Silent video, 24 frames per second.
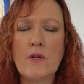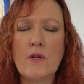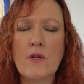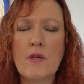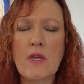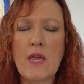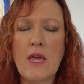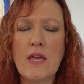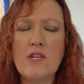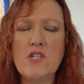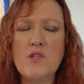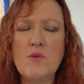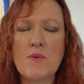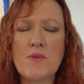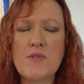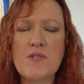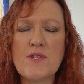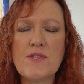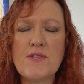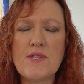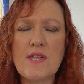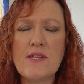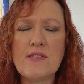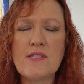Okay, she wants
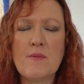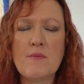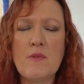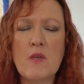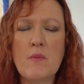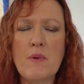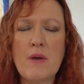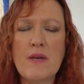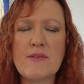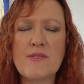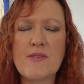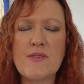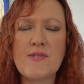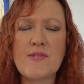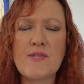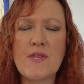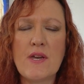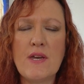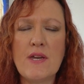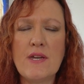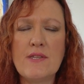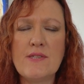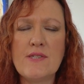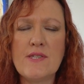to say something about
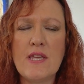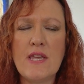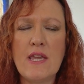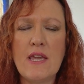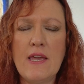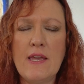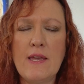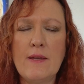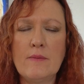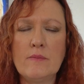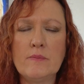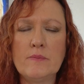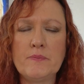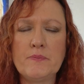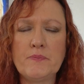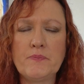society here.